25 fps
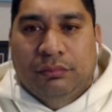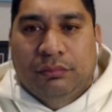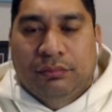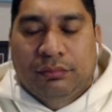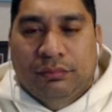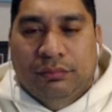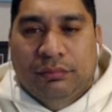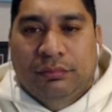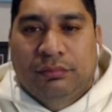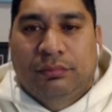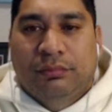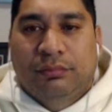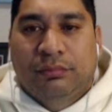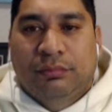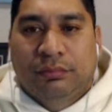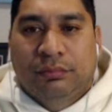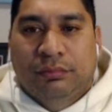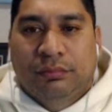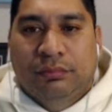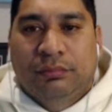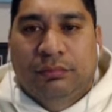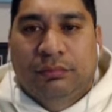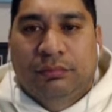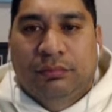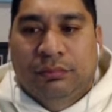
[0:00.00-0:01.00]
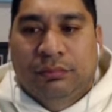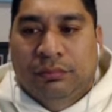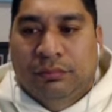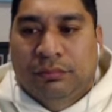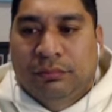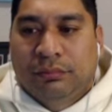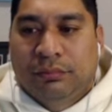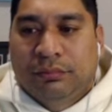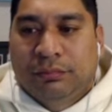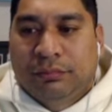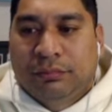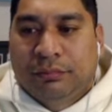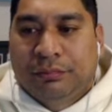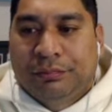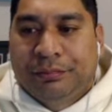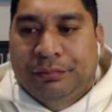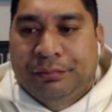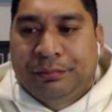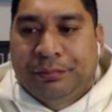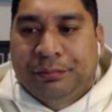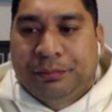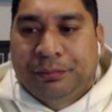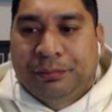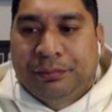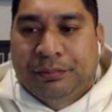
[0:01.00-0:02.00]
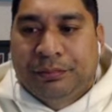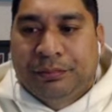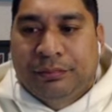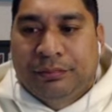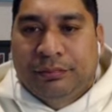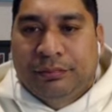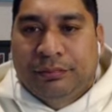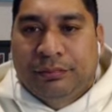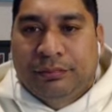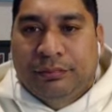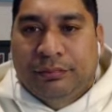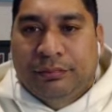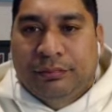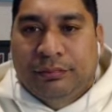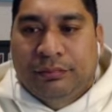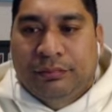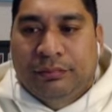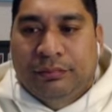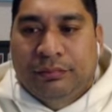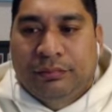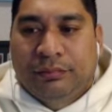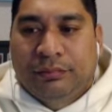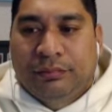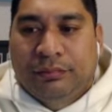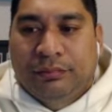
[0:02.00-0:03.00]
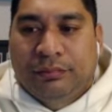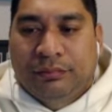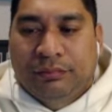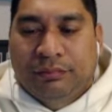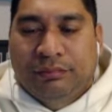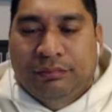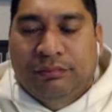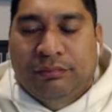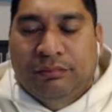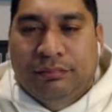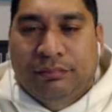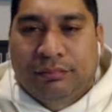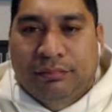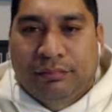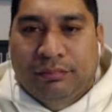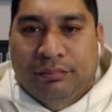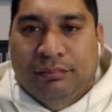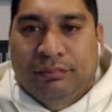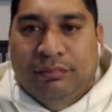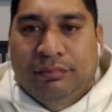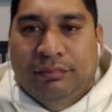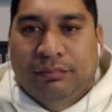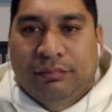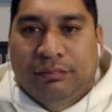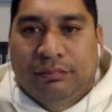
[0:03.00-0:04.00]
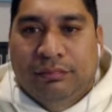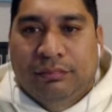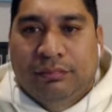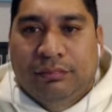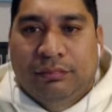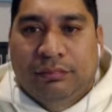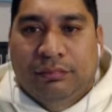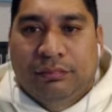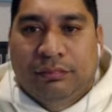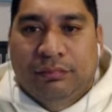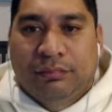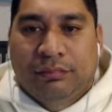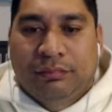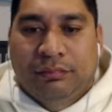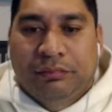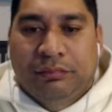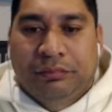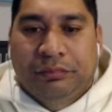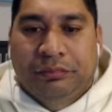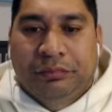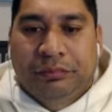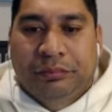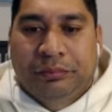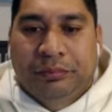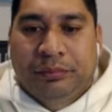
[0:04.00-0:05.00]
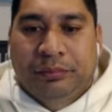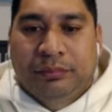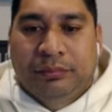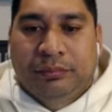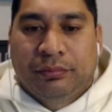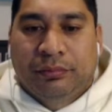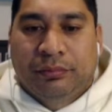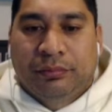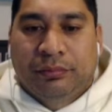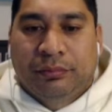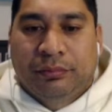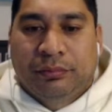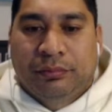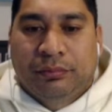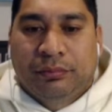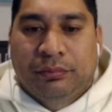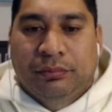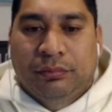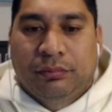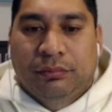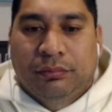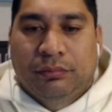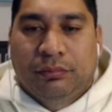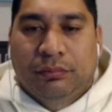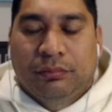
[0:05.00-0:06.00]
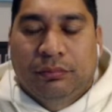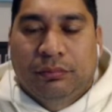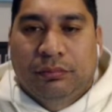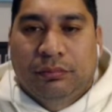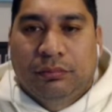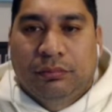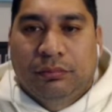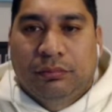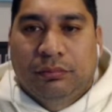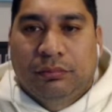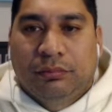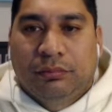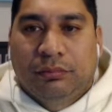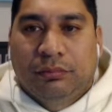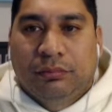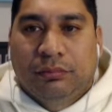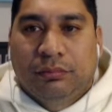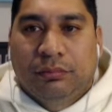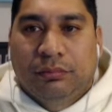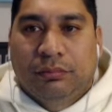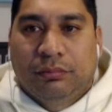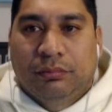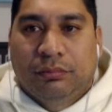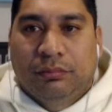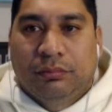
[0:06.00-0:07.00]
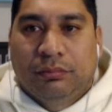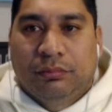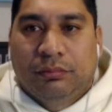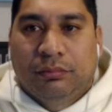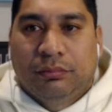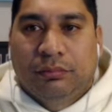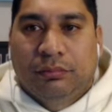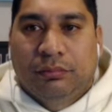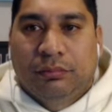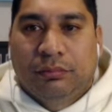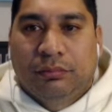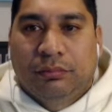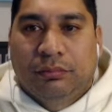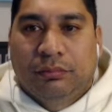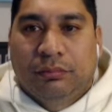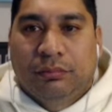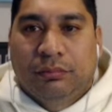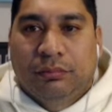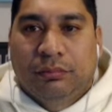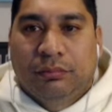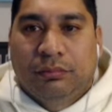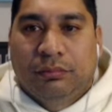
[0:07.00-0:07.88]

[no speech]